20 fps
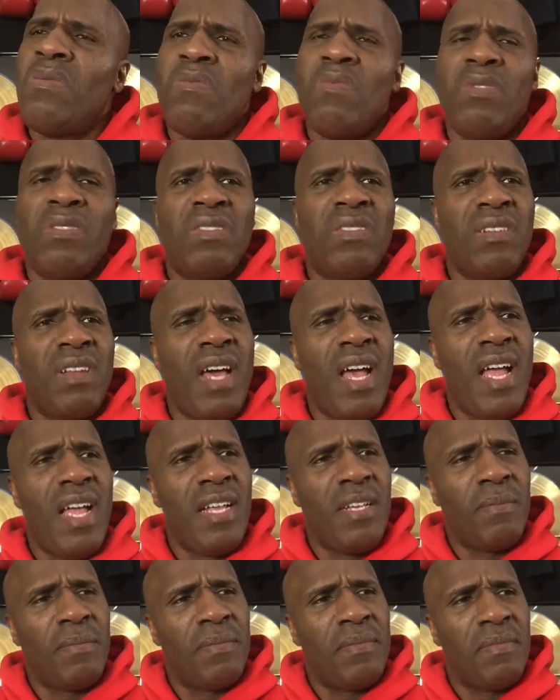was like,
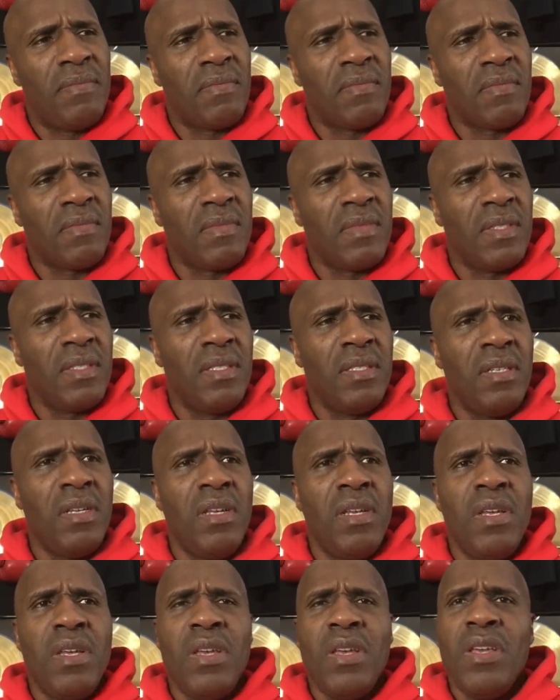
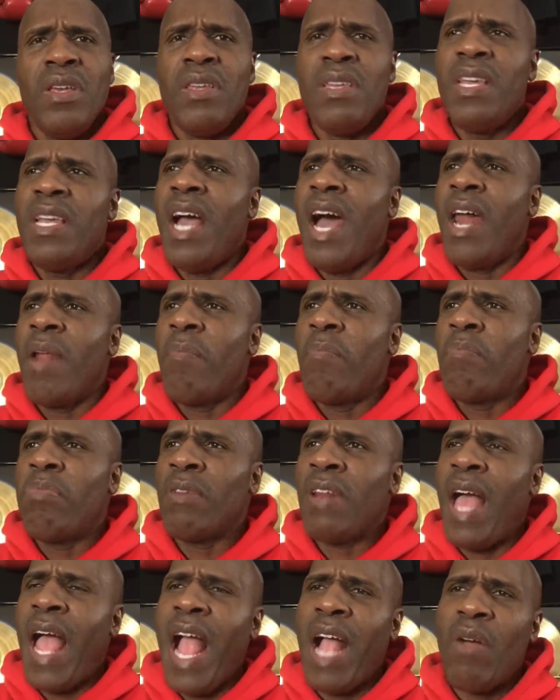You got a
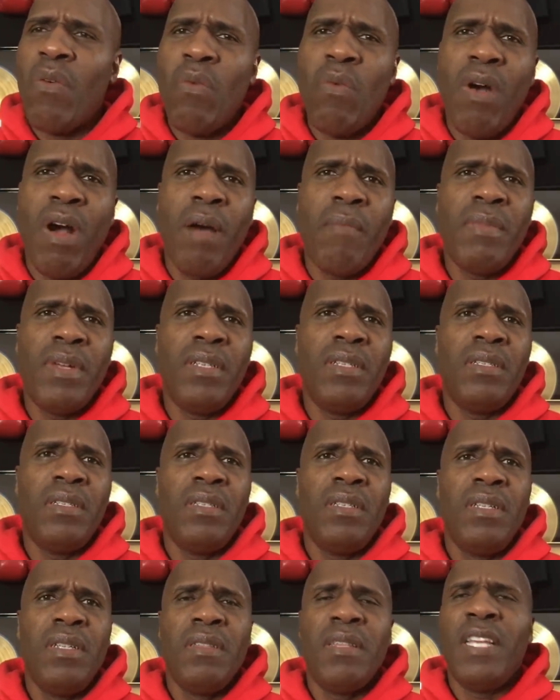black woman
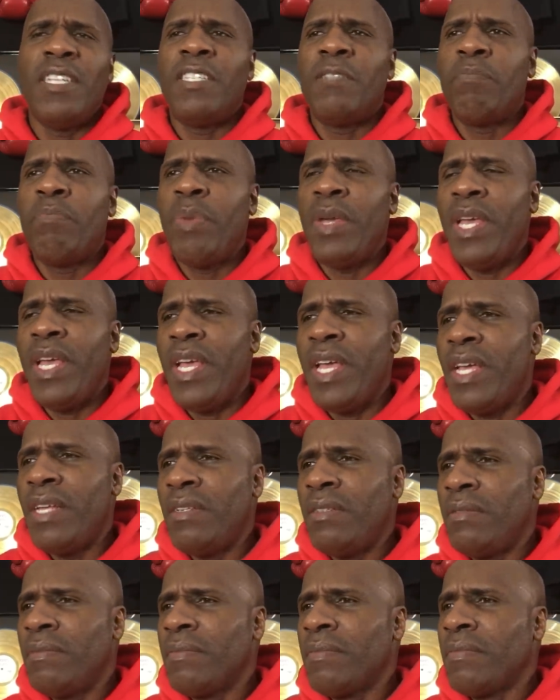that's
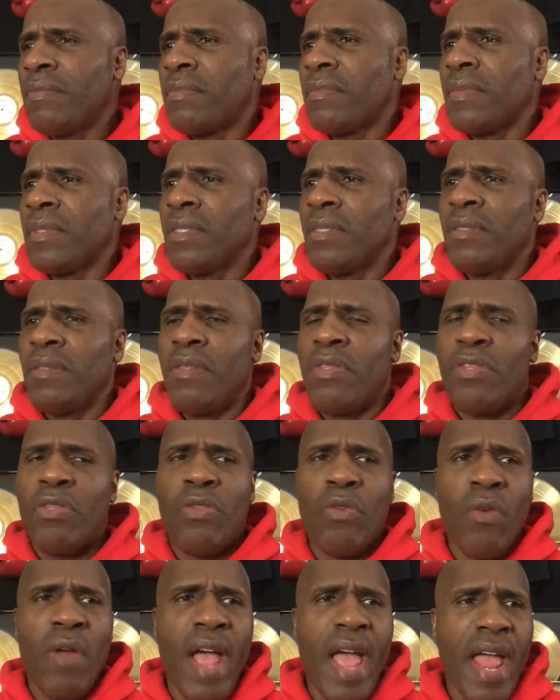being
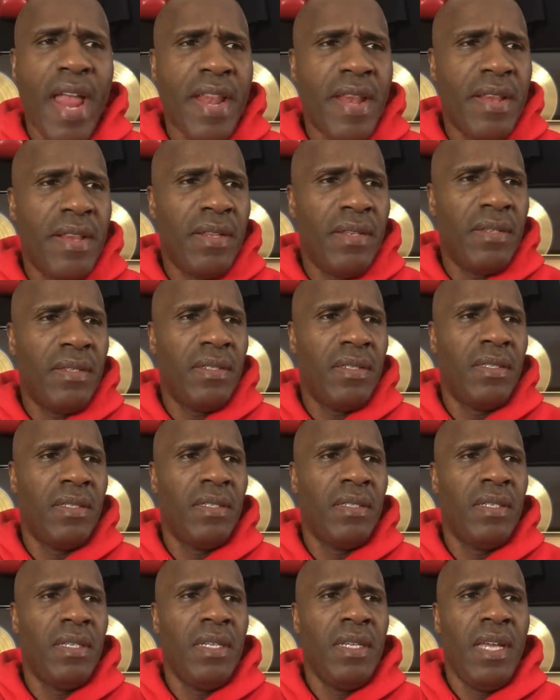threatened,
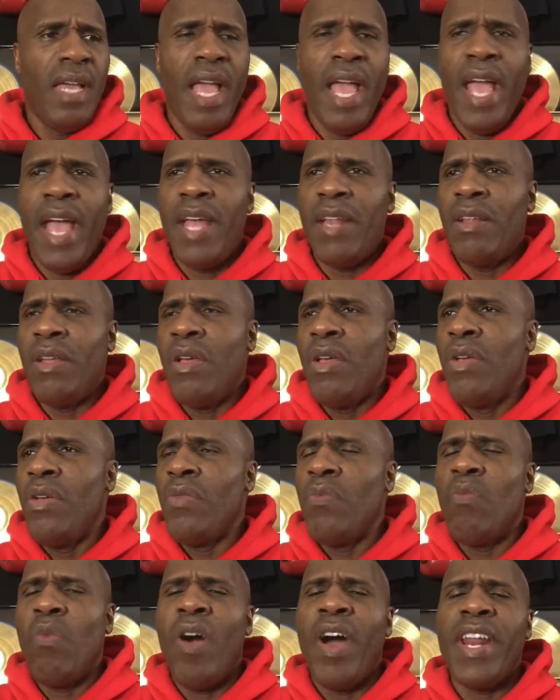and
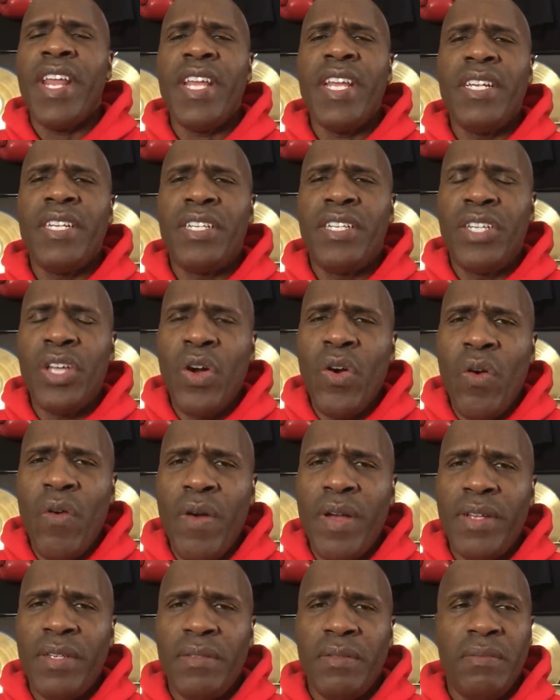what are you
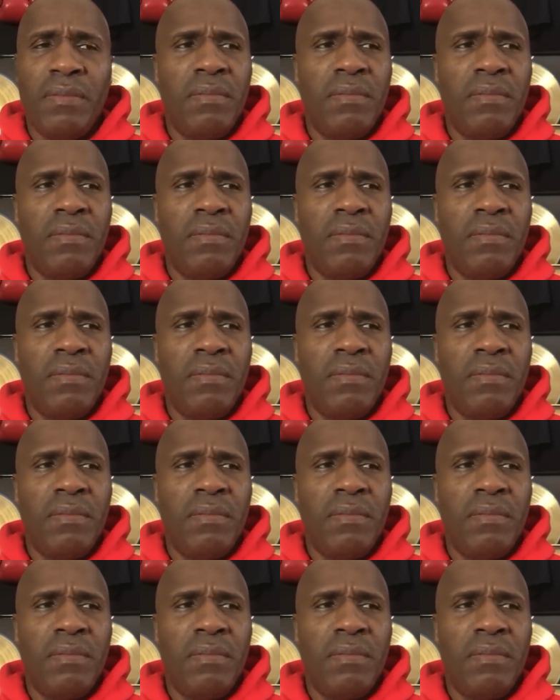doing?